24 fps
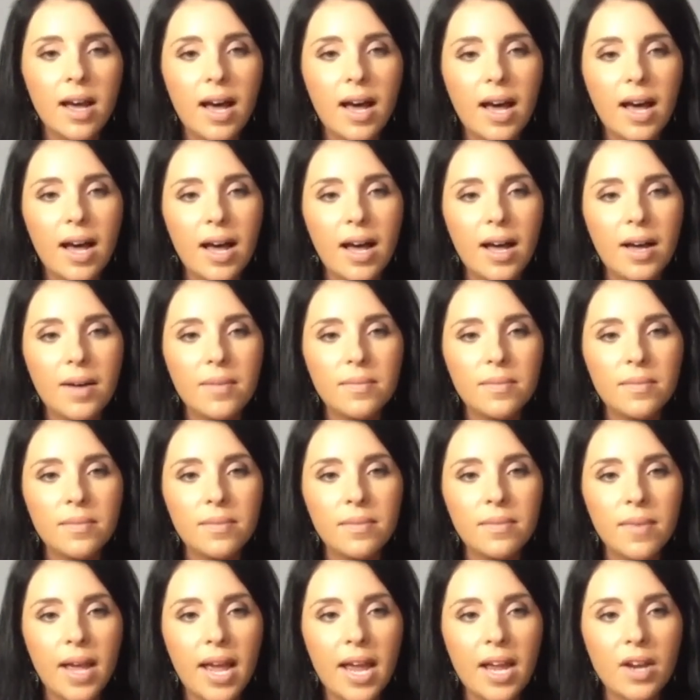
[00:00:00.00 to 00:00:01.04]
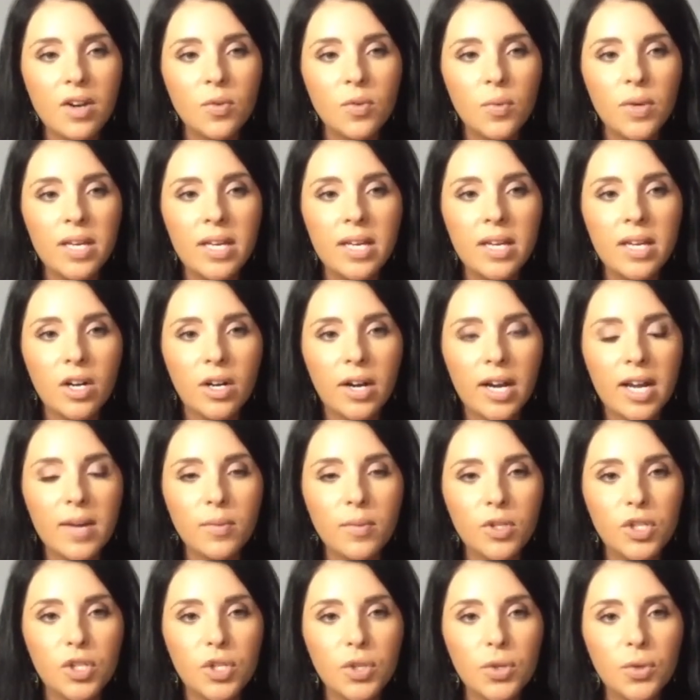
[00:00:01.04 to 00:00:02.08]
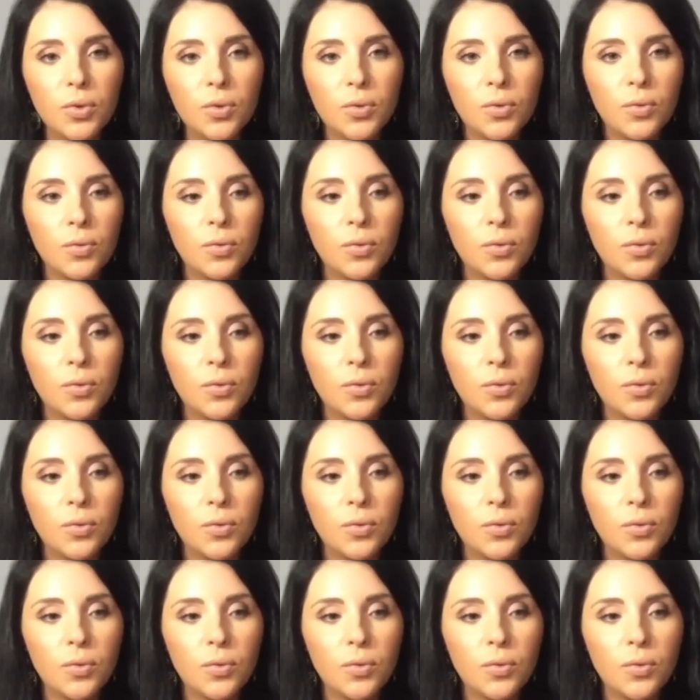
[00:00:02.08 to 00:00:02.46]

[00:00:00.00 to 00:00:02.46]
And we are able to